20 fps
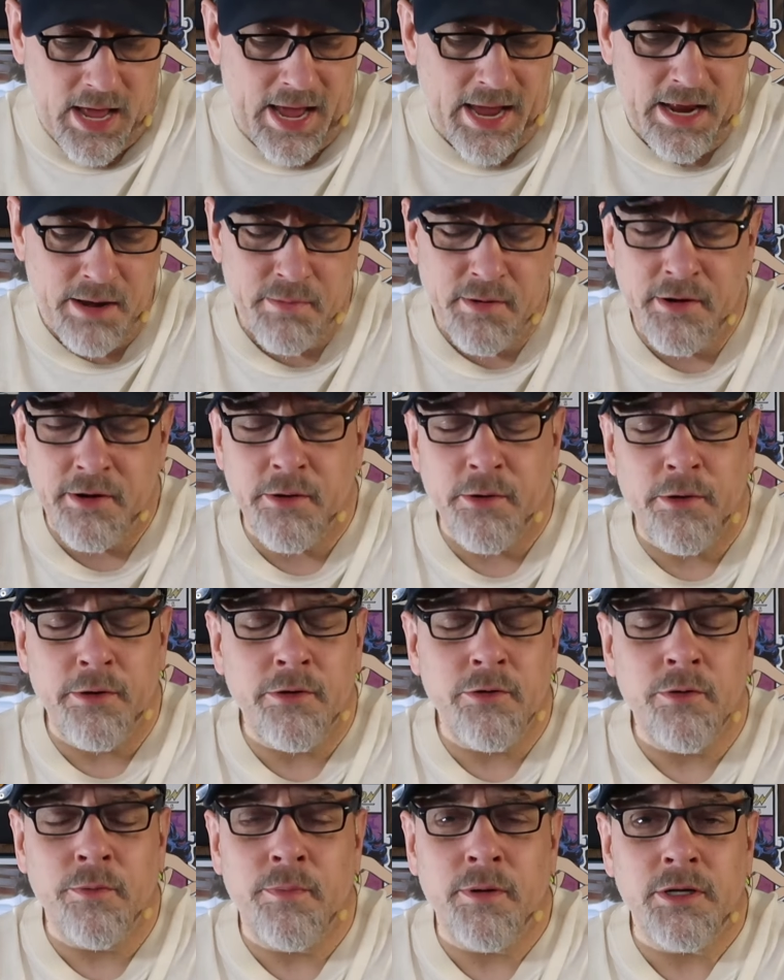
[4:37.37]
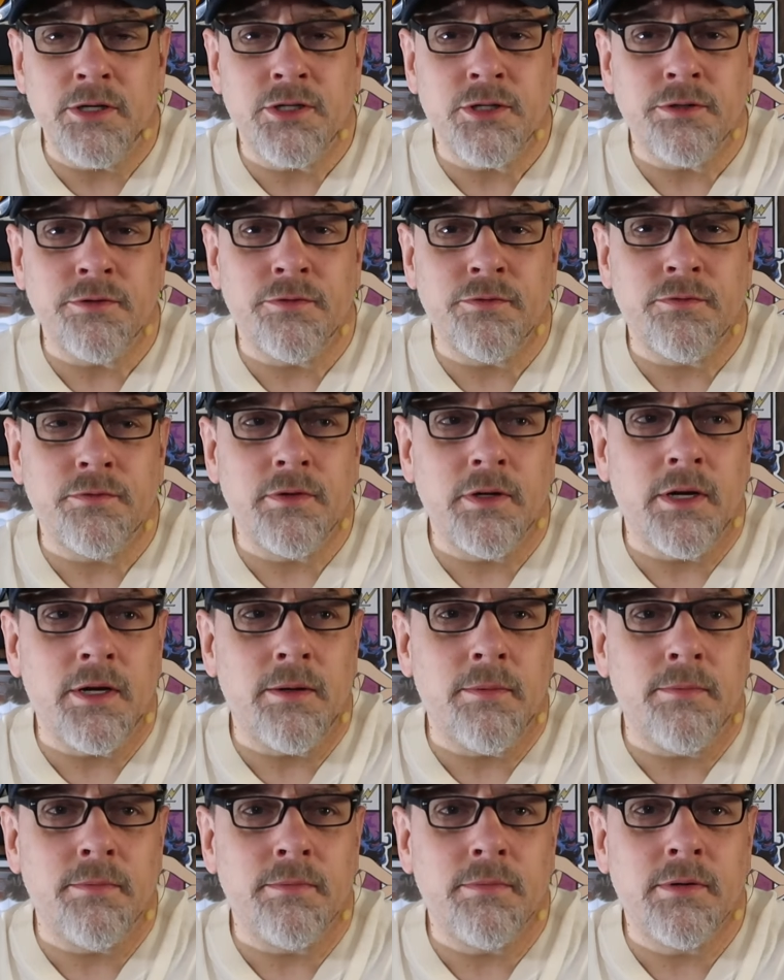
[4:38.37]
I had been going to a bunch of
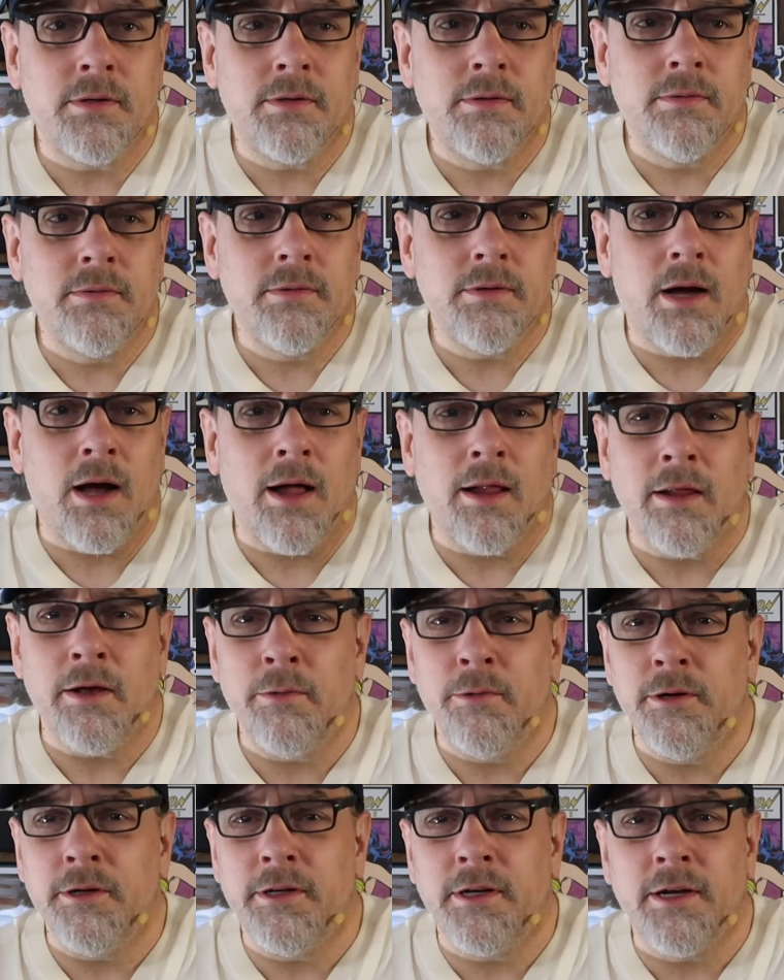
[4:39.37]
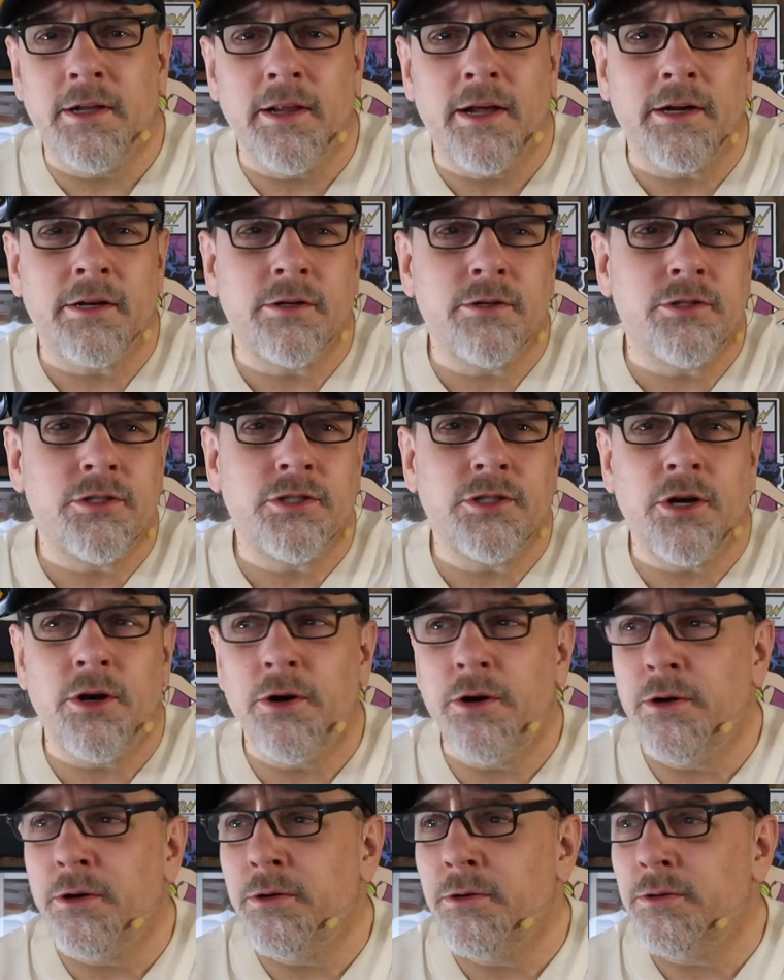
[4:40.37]
um, Hollywood collector
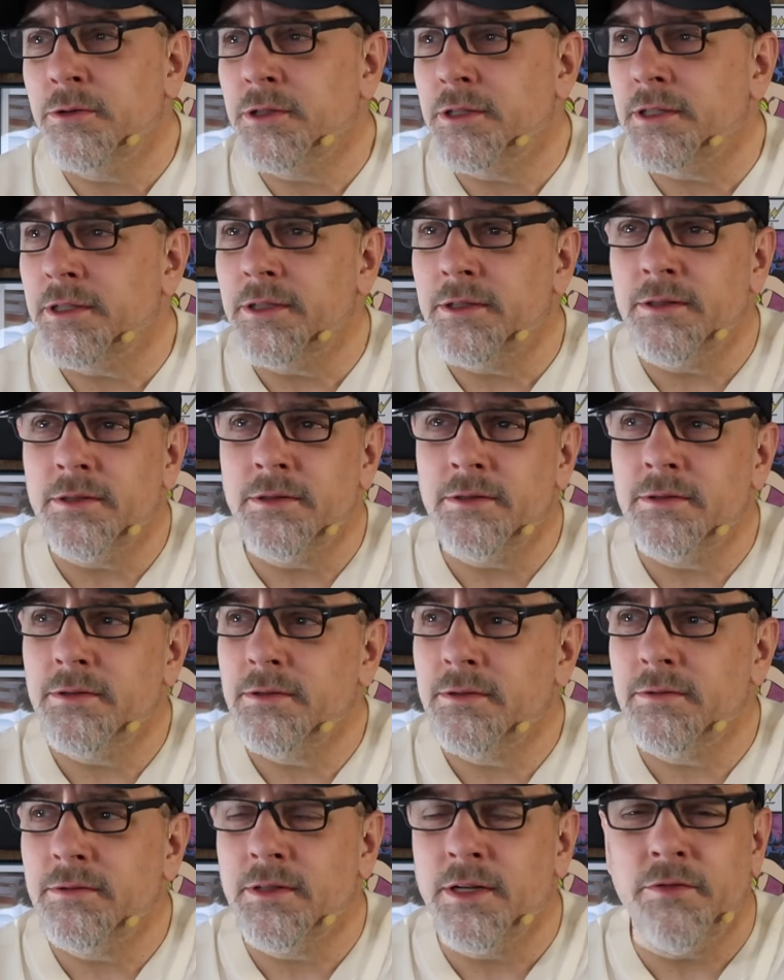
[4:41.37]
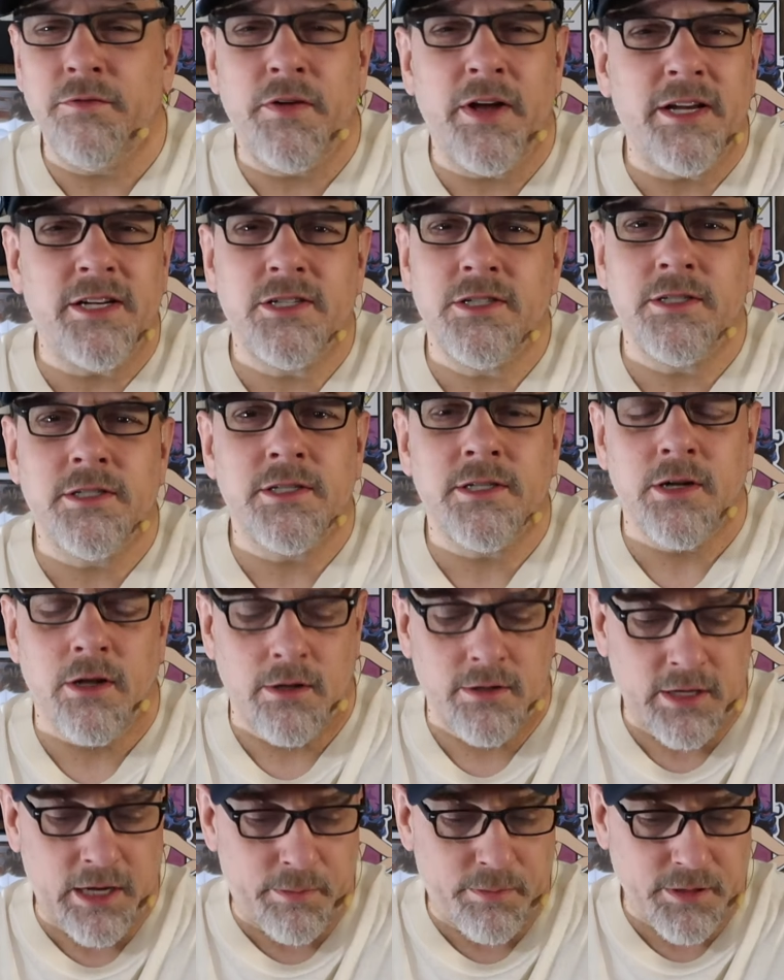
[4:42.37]
shows and conventions and
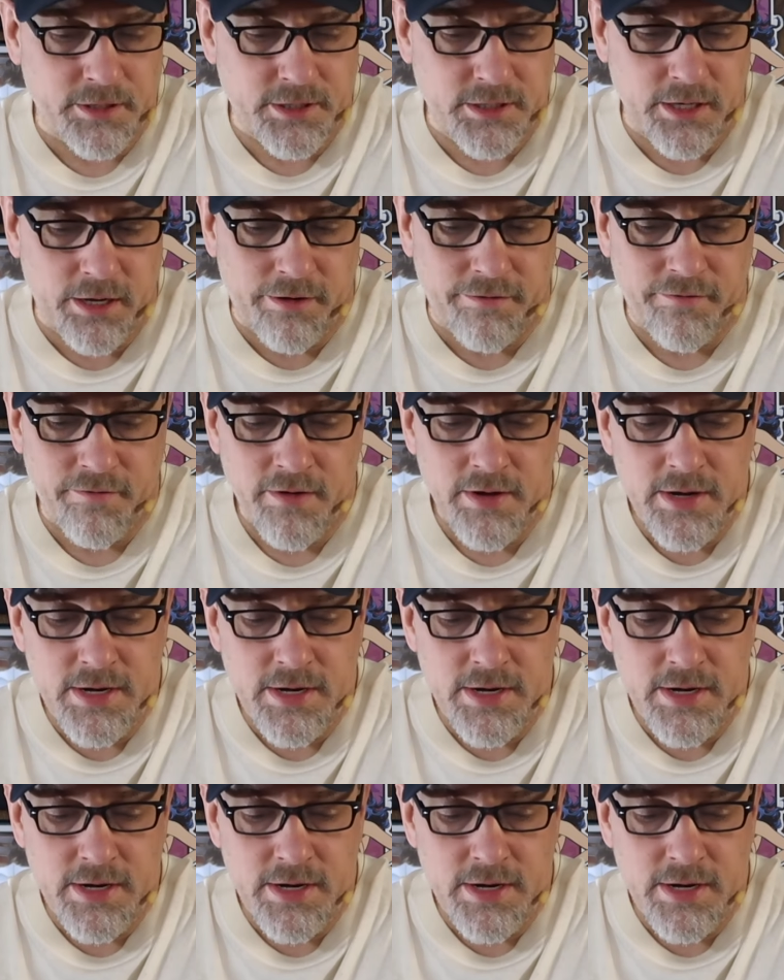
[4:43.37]
all type of stuff.